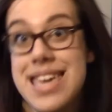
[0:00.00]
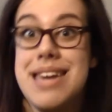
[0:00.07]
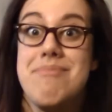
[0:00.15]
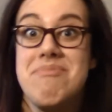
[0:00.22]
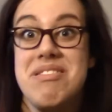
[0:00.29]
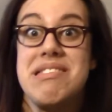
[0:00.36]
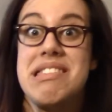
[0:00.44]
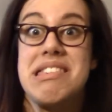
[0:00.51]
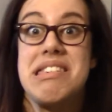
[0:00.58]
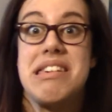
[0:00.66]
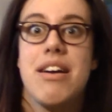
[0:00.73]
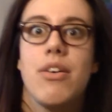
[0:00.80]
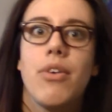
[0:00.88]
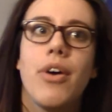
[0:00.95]
I'm just
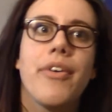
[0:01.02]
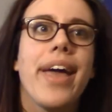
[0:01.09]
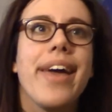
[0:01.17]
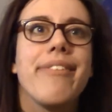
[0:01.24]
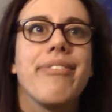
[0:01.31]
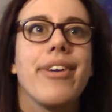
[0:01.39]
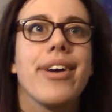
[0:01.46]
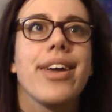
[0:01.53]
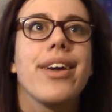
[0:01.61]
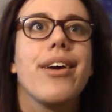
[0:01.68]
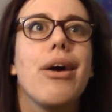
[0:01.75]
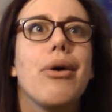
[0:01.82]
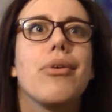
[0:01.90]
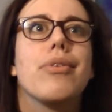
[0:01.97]
gonna go. Okay, fucking
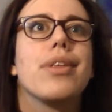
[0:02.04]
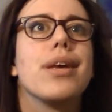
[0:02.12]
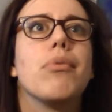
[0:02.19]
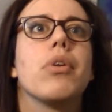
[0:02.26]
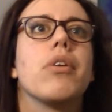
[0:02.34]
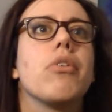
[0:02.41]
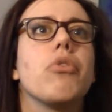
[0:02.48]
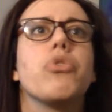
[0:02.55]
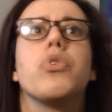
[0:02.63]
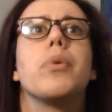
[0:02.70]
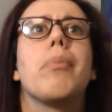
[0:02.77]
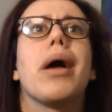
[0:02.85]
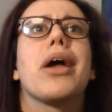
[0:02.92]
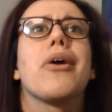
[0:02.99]
go. See what it'll do
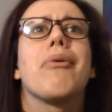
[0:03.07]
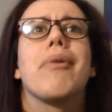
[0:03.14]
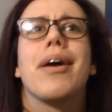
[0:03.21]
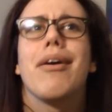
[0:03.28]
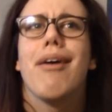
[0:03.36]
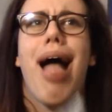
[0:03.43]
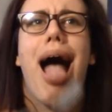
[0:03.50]
to my career.